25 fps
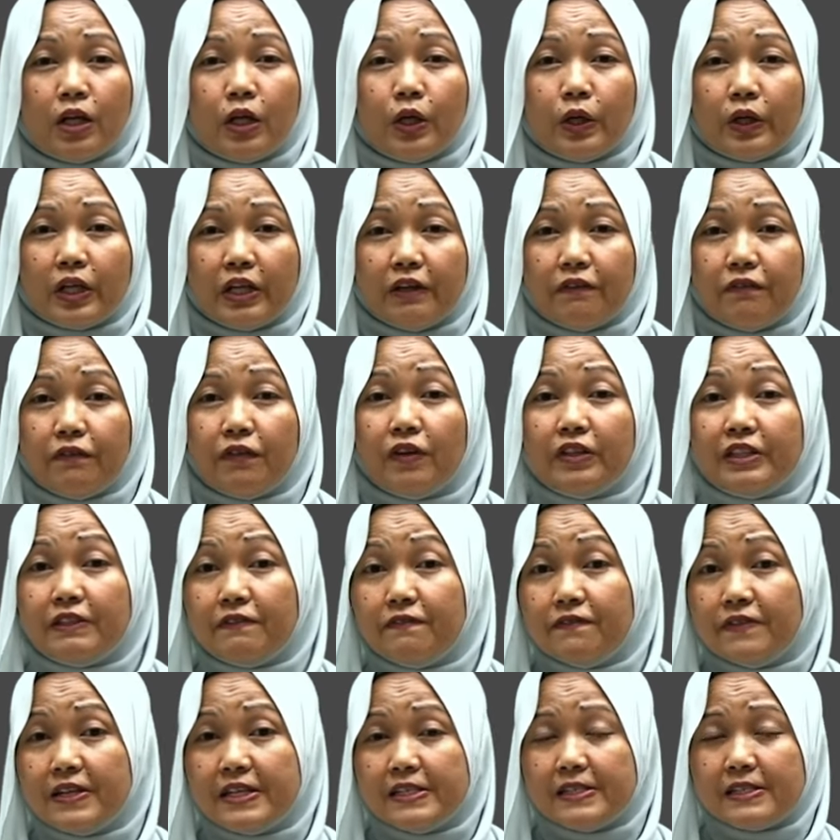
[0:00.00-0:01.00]
Okay, for the
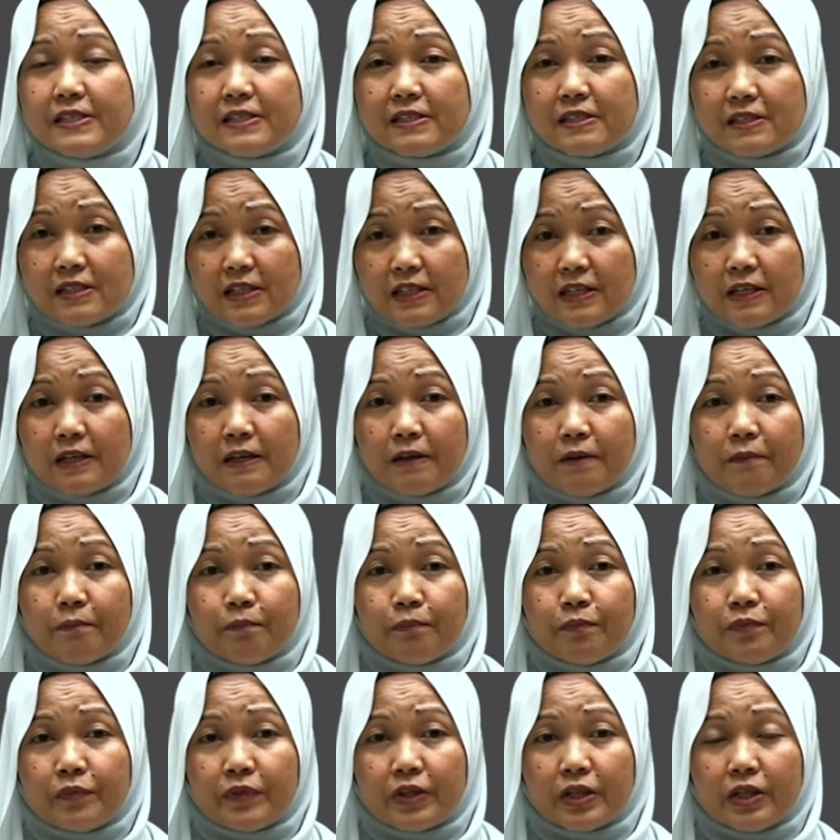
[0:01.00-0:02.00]
phase 3
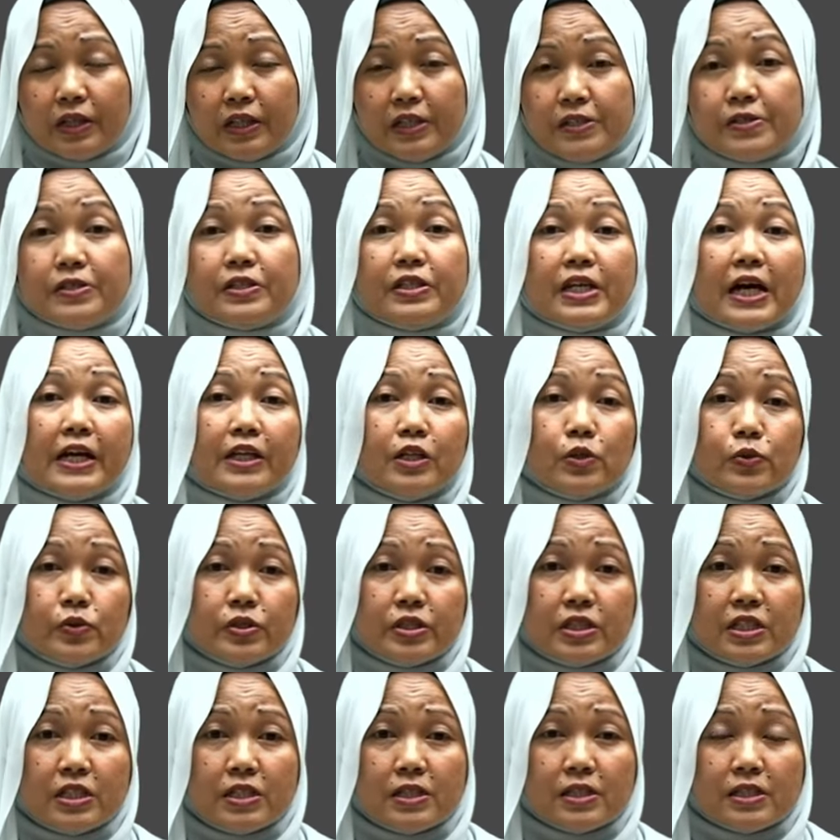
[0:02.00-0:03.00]
is
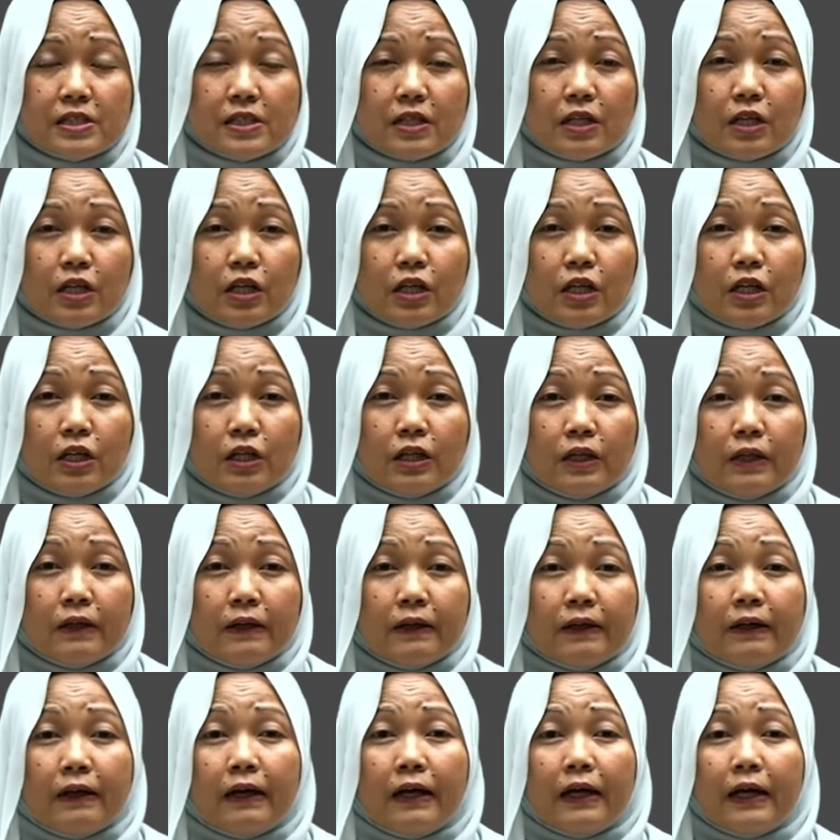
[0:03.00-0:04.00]
diagnosis.
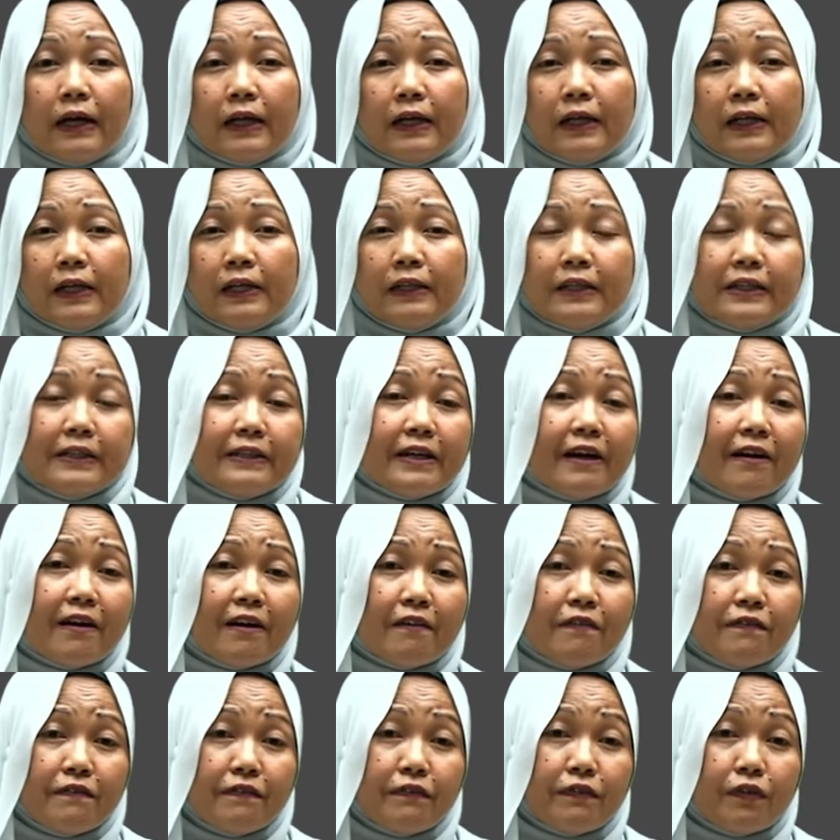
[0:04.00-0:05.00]
Uh, there are
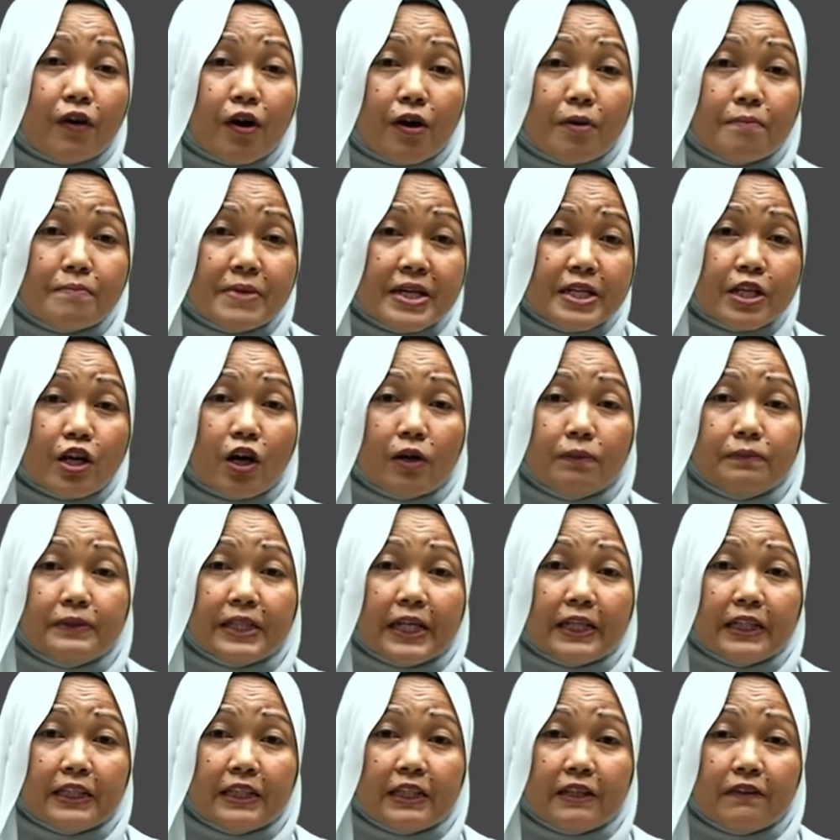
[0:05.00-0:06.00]
four main
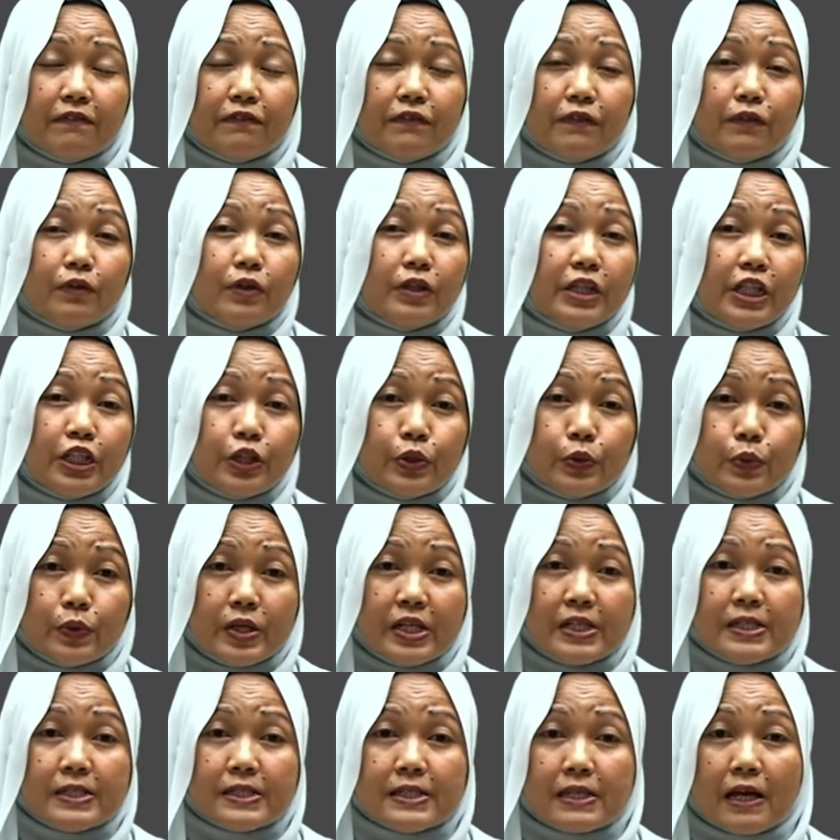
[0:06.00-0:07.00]
objective in
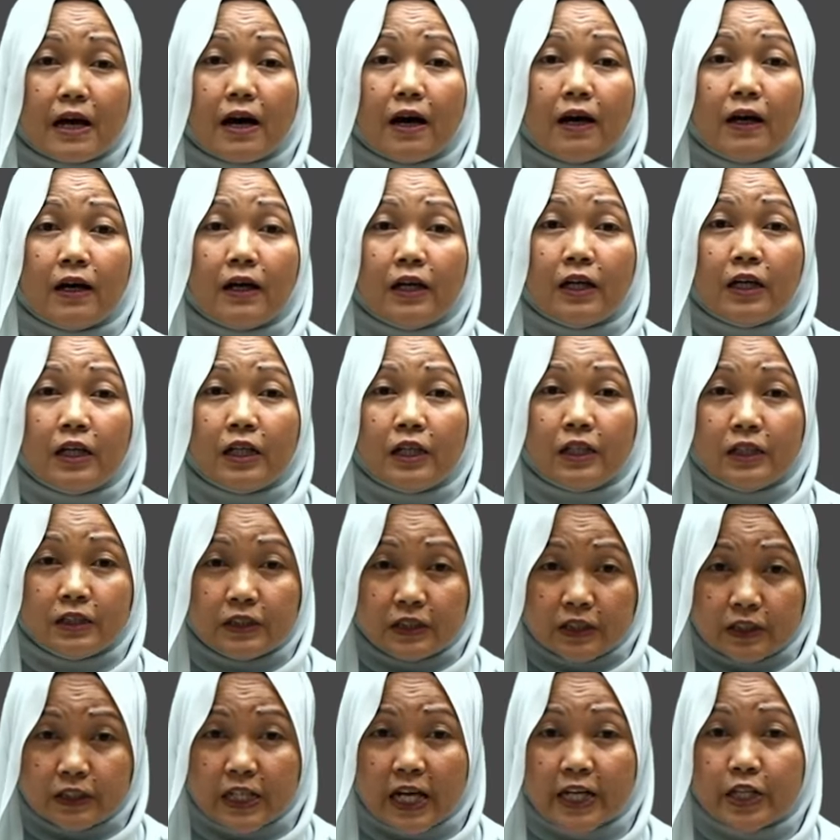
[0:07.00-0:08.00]
doing uh,
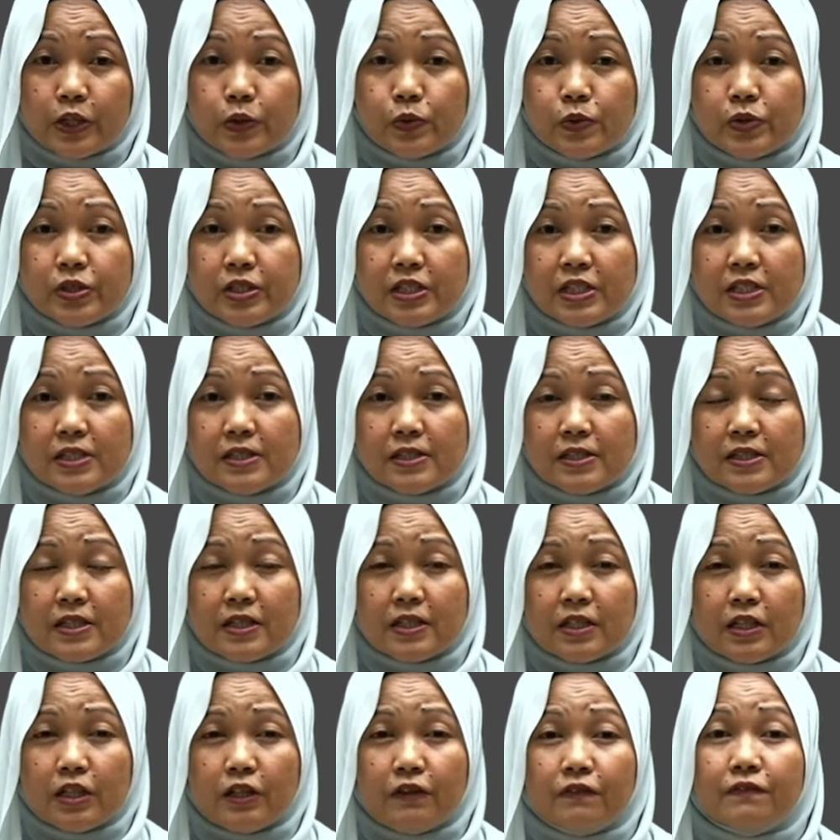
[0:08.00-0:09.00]
the diagnosis.
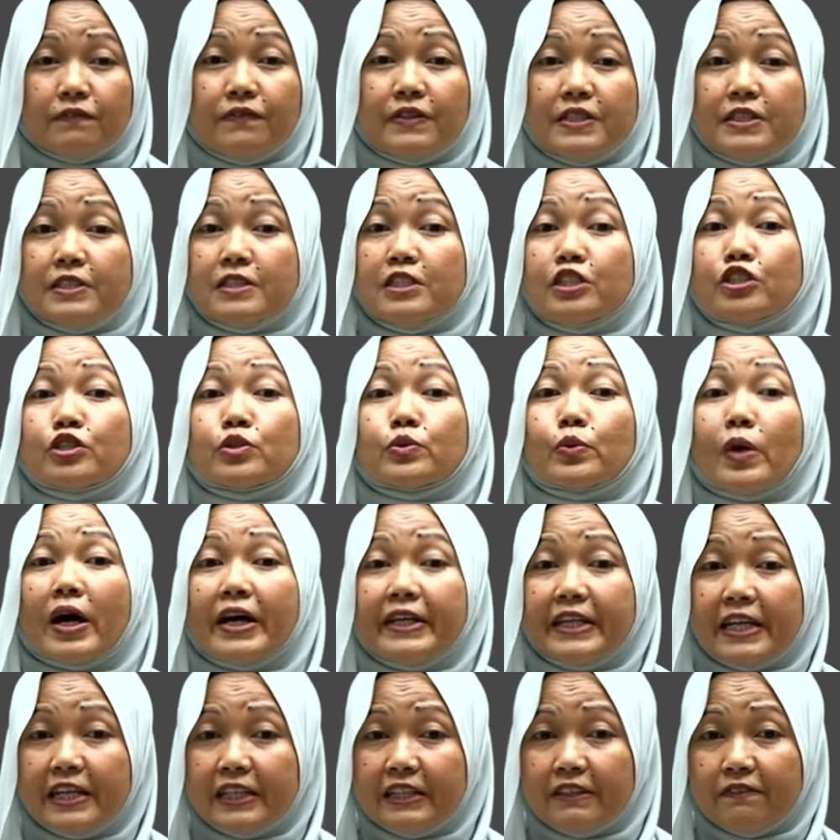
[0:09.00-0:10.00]
First is to
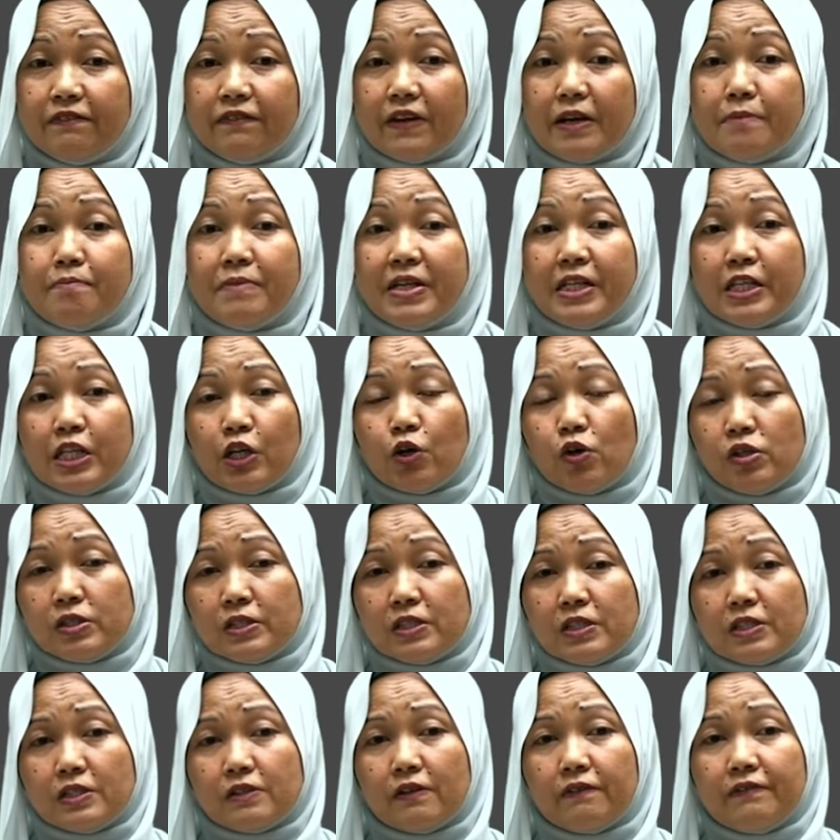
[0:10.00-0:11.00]
identify main
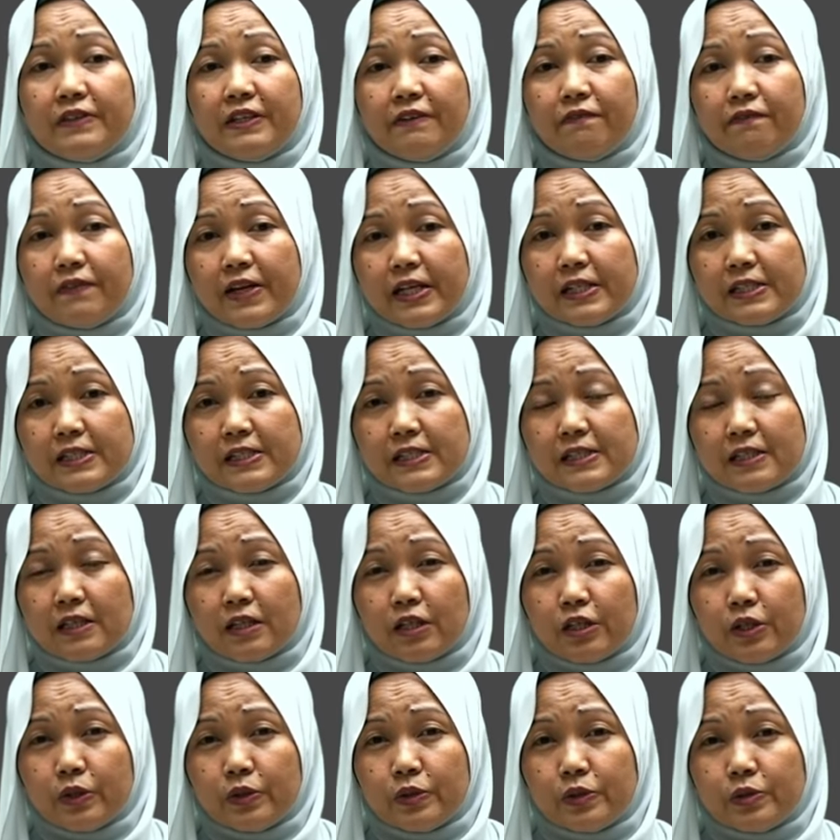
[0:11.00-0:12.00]
causes of defects.
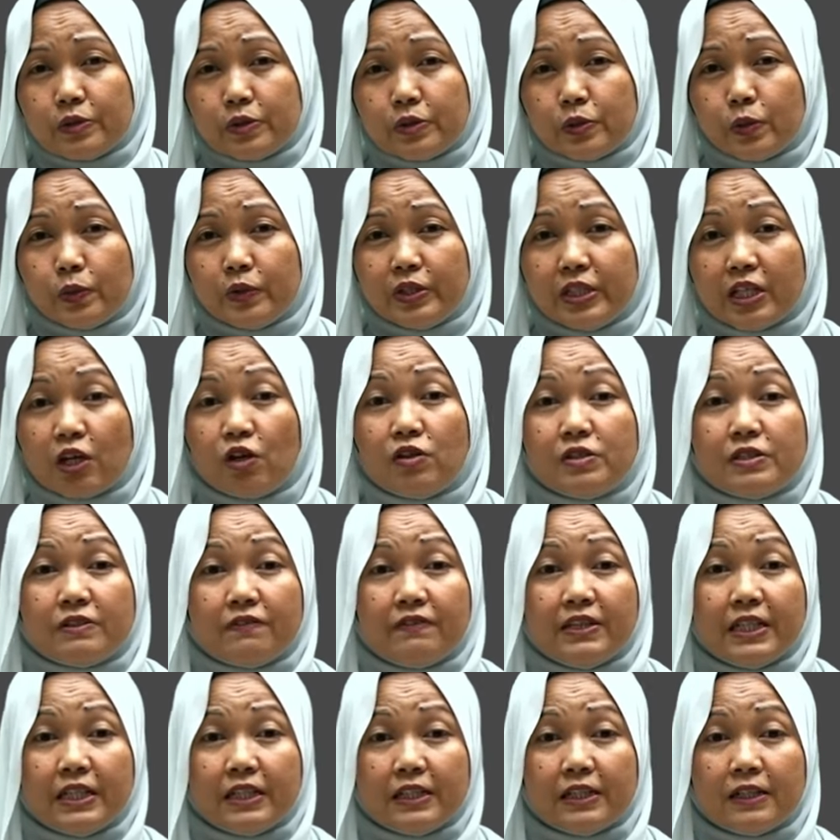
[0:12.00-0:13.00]
So the
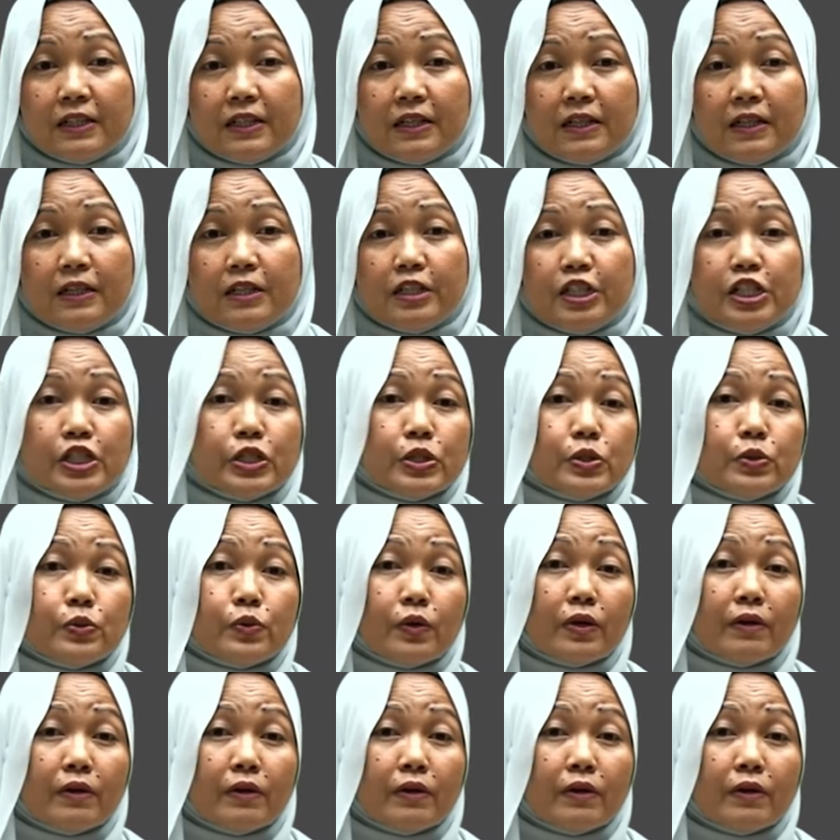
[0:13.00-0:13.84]
conservator needs to